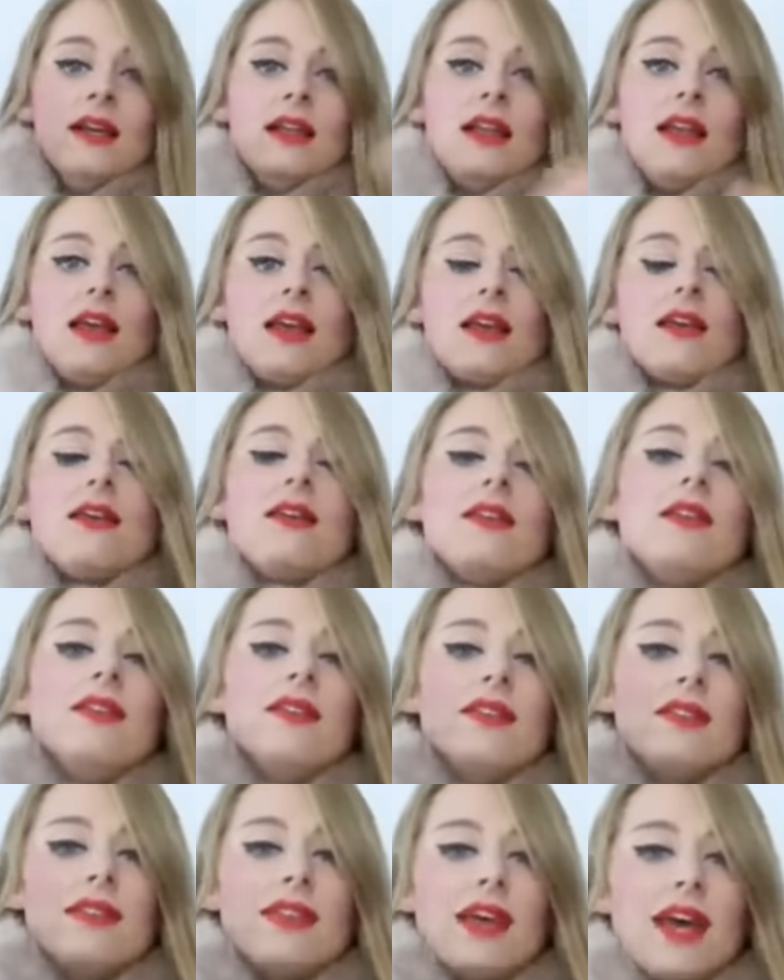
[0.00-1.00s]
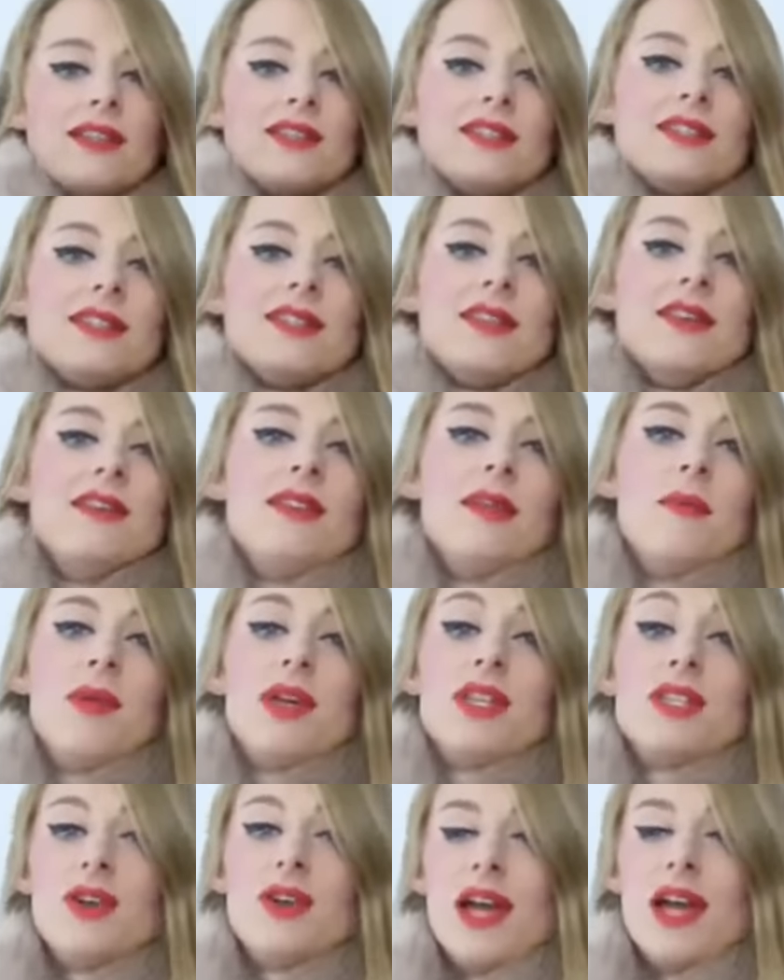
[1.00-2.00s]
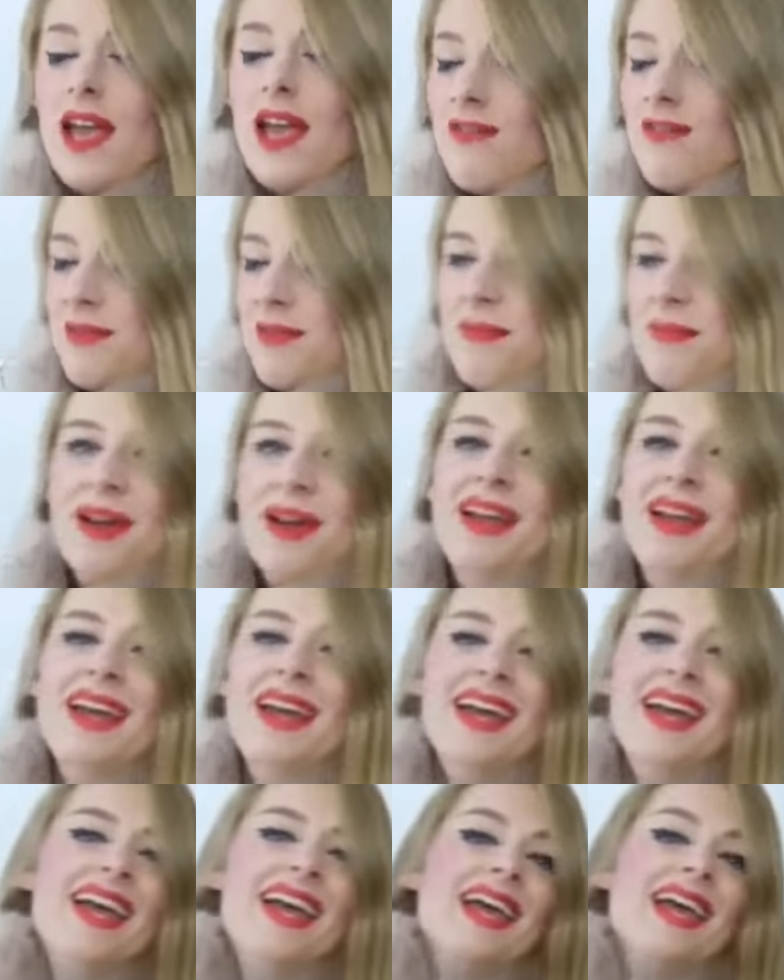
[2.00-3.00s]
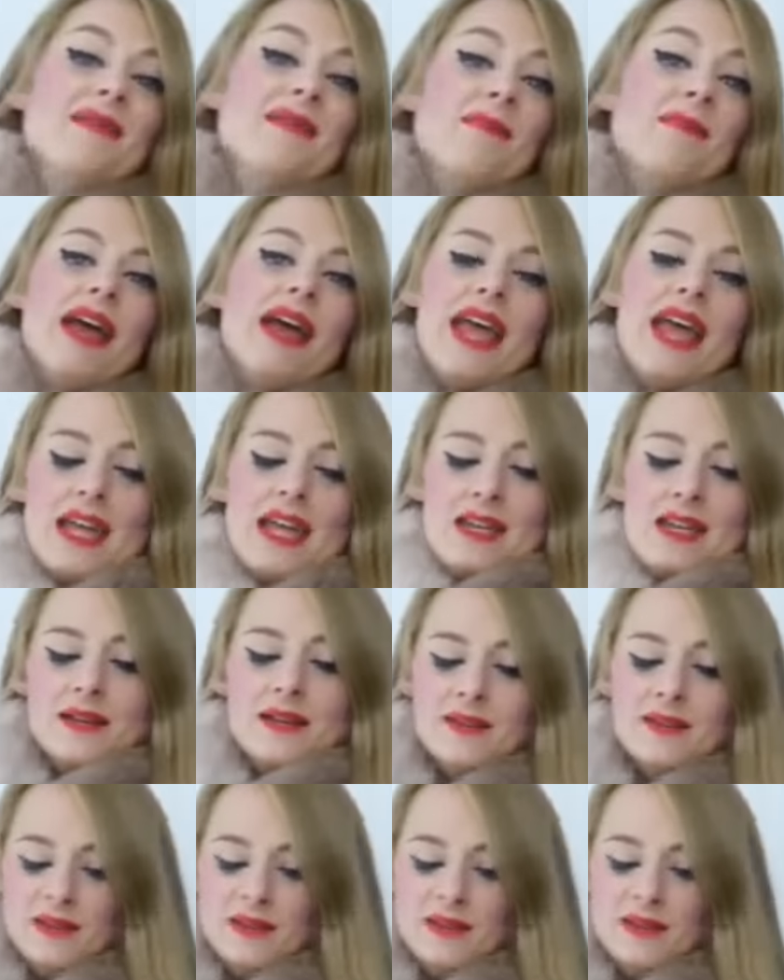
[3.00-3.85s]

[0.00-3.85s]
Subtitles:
Like, that's the picture I have in my head.